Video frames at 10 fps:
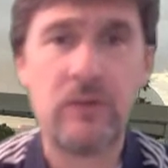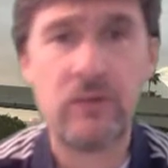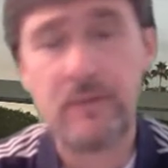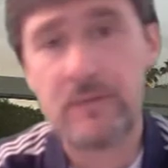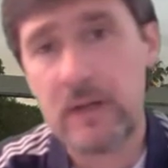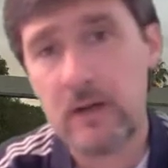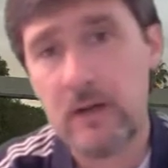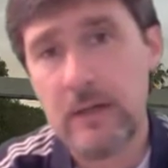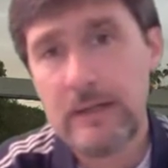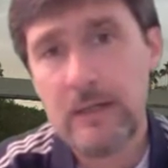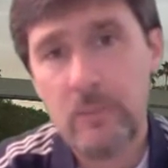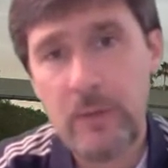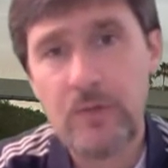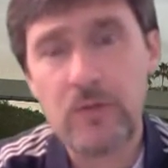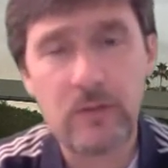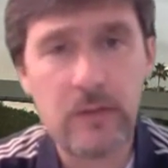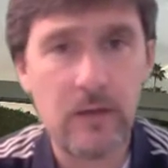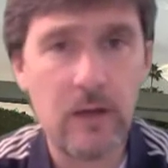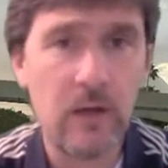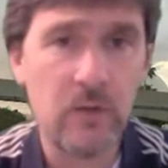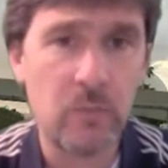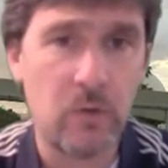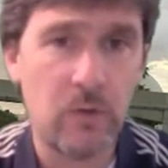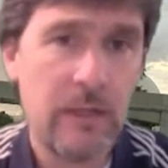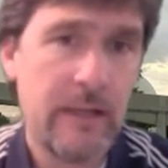as if they're basically the gospel.